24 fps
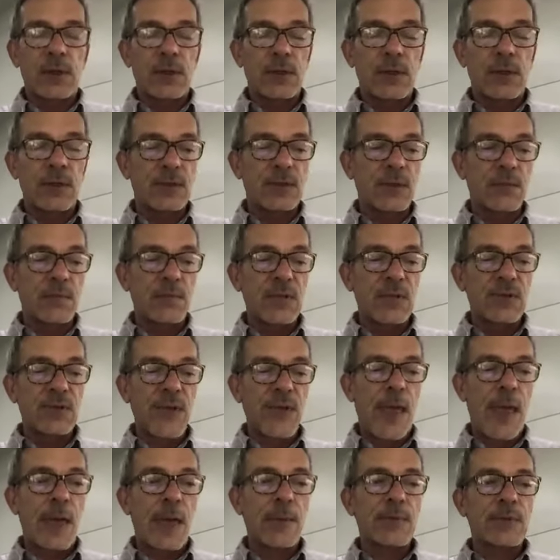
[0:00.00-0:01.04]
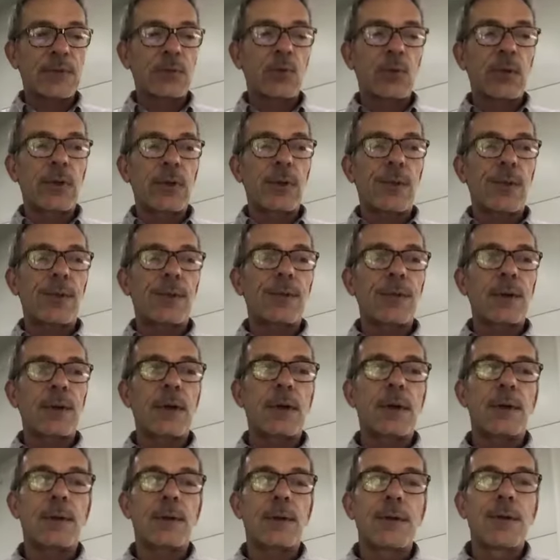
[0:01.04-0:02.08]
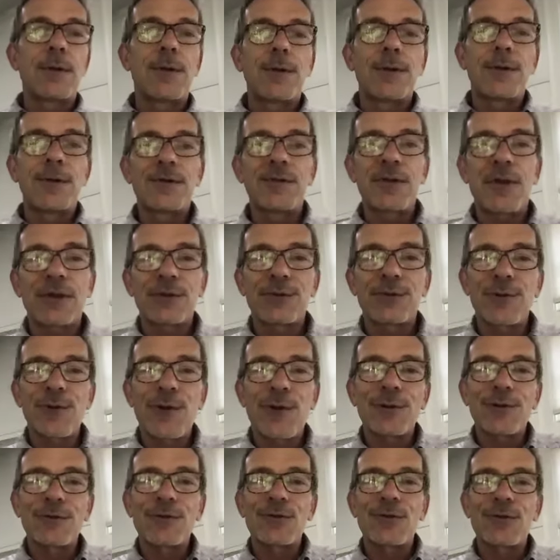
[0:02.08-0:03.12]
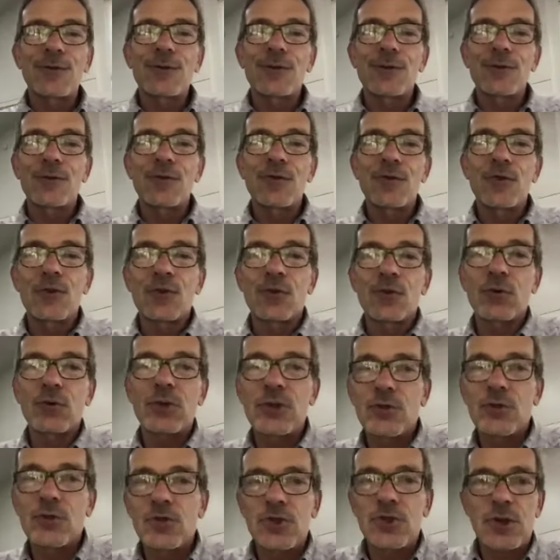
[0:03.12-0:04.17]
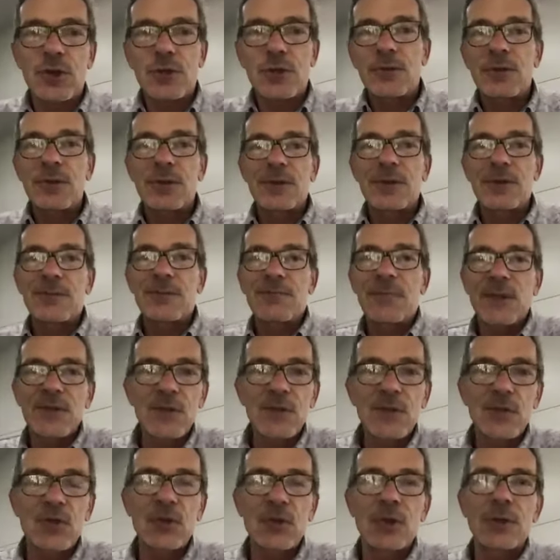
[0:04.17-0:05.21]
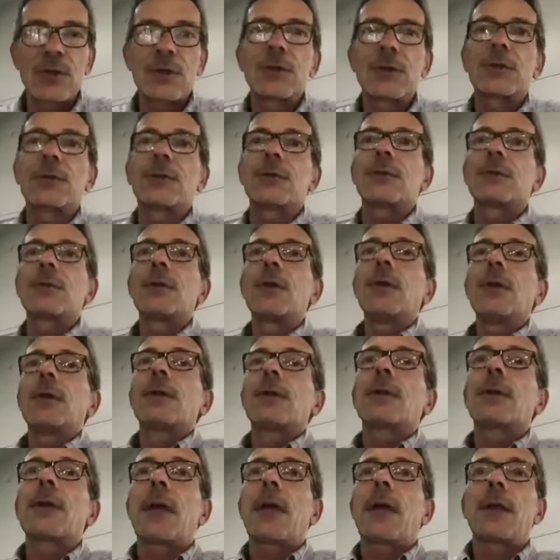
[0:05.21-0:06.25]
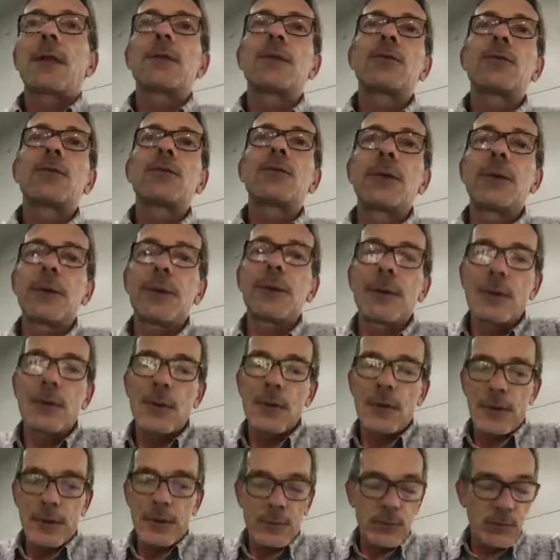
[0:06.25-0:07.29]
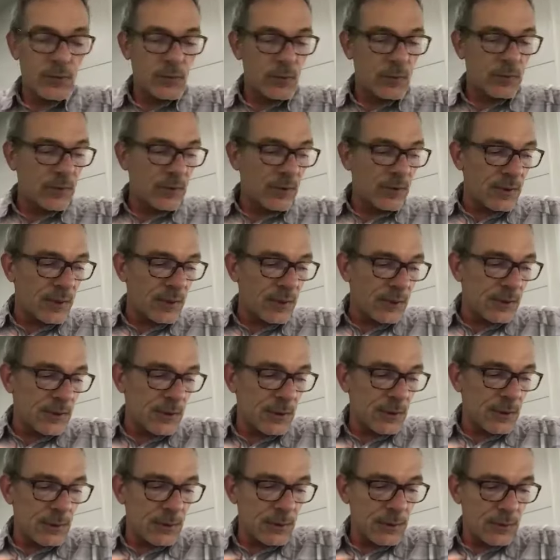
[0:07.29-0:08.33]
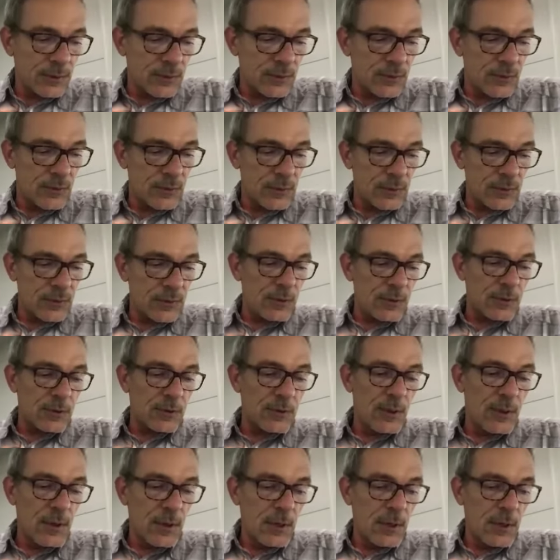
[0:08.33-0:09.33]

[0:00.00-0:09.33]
some mishaps with technology and screen sharing and messaging and calendaring and all of those sorts of things. And I know that students are